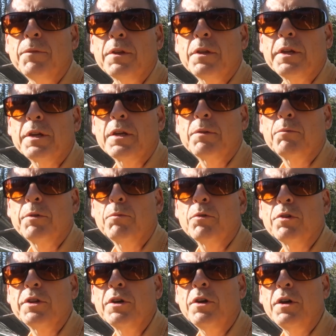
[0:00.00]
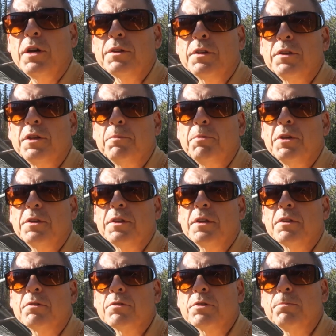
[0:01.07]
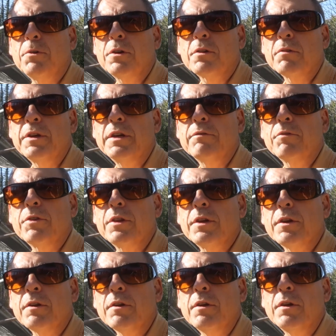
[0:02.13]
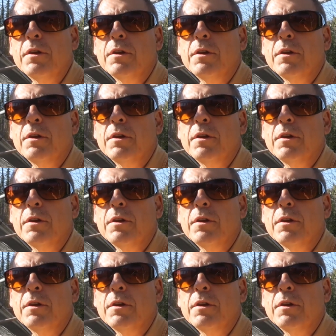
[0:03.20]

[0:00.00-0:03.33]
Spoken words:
like it'd be really hot and they'd be in that little smaller aviary there.